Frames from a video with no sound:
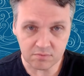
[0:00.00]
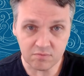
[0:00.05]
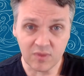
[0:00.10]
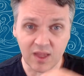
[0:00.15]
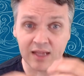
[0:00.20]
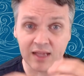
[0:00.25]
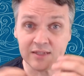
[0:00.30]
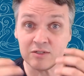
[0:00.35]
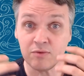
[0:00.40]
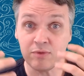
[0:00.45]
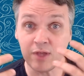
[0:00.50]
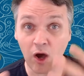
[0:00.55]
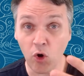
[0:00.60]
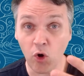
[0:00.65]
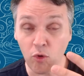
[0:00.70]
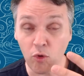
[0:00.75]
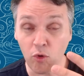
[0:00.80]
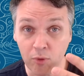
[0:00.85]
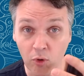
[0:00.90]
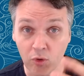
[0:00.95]
And so the
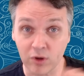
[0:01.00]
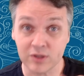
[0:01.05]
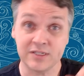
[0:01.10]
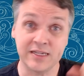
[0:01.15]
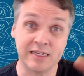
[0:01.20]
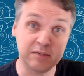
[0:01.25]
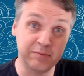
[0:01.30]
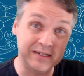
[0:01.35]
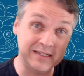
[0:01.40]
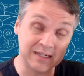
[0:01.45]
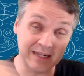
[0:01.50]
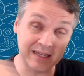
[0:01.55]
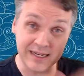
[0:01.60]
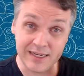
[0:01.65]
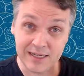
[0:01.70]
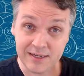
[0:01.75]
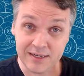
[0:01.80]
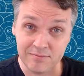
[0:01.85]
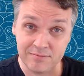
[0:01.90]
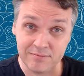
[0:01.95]
old boards need to be
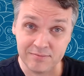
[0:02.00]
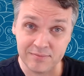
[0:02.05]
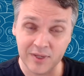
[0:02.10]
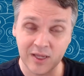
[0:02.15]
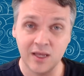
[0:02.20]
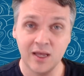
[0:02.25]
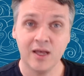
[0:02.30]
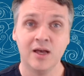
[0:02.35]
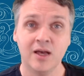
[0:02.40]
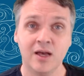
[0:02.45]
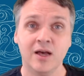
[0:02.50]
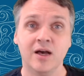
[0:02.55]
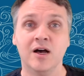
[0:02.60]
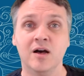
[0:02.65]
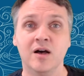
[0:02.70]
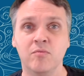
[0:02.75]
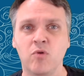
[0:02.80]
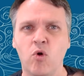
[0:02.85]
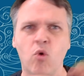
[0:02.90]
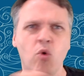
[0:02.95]
deleted
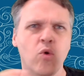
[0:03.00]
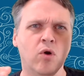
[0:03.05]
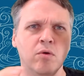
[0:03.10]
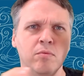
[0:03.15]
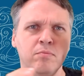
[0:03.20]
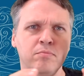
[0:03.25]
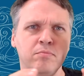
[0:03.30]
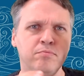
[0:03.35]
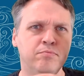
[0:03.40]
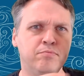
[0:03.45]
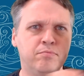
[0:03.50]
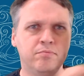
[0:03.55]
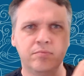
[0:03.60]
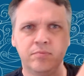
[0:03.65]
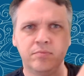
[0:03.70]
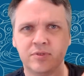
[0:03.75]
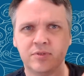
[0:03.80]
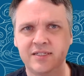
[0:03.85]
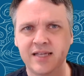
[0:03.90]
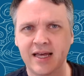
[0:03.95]
or
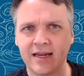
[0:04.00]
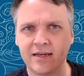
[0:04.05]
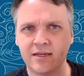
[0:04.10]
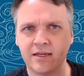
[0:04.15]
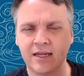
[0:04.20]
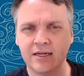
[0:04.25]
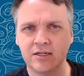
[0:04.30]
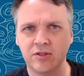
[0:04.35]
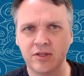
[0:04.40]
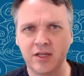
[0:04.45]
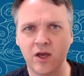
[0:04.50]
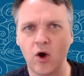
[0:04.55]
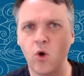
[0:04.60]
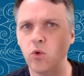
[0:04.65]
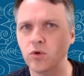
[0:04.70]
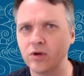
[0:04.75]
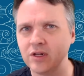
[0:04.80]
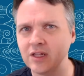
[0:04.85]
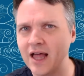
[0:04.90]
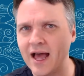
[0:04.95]
set into the
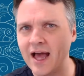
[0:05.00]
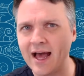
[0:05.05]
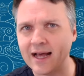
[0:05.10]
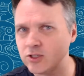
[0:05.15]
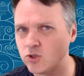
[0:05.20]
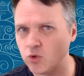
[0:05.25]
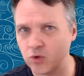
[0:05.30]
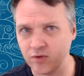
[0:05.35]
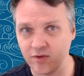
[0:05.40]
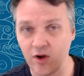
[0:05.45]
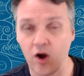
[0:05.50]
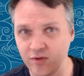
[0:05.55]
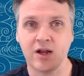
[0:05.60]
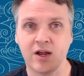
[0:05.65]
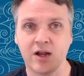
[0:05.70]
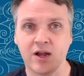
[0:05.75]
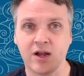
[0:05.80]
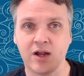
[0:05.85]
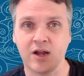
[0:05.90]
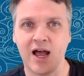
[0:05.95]
old class sort of
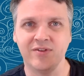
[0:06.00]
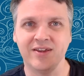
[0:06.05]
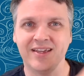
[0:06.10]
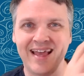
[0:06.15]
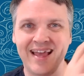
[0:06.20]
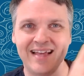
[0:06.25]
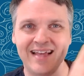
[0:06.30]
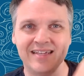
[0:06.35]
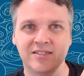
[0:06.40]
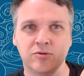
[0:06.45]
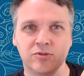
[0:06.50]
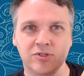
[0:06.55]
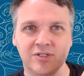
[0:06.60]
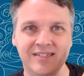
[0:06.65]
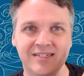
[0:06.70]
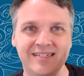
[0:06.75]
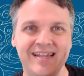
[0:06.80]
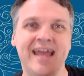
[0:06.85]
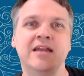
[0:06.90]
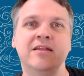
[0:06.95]
archive in case there's
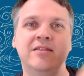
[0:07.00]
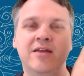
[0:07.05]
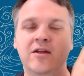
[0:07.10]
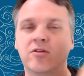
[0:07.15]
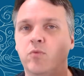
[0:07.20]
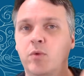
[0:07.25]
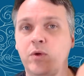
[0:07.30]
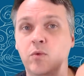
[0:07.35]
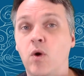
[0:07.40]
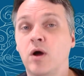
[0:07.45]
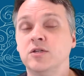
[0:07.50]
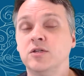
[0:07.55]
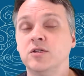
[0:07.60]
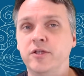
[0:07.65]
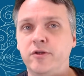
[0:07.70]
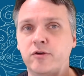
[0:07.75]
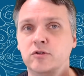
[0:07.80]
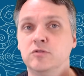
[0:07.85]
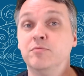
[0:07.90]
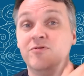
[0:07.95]
data there that we want to
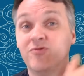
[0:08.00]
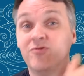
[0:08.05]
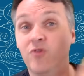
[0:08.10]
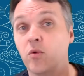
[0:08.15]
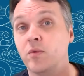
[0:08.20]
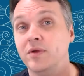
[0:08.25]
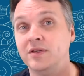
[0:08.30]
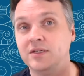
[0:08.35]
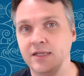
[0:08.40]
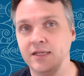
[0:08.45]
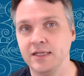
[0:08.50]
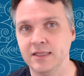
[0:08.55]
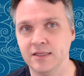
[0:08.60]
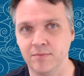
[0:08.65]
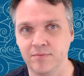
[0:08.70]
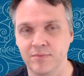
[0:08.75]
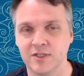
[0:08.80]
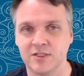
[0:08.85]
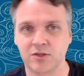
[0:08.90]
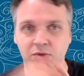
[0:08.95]
use before we delete them.
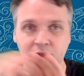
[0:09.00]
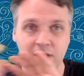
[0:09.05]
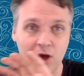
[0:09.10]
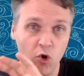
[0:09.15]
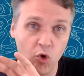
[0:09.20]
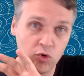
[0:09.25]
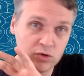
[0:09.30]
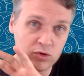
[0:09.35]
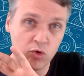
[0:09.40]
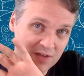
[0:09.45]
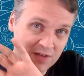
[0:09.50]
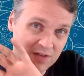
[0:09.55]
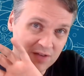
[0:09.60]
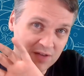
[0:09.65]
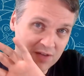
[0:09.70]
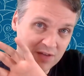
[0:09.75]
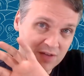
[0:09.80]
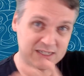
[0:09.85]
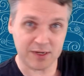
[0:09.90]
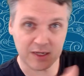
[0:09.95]
So the old stuff
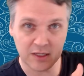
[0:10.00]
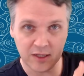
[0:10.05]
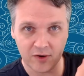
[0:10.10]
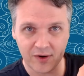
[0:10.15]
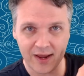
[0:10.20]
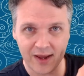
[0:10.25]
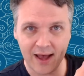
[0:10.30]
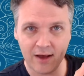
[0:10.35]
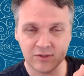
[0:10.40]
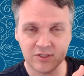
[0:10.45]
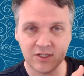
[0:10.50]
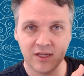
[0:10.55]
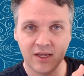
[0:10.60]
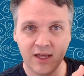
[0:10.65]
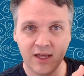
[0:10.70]
has to be cleared out,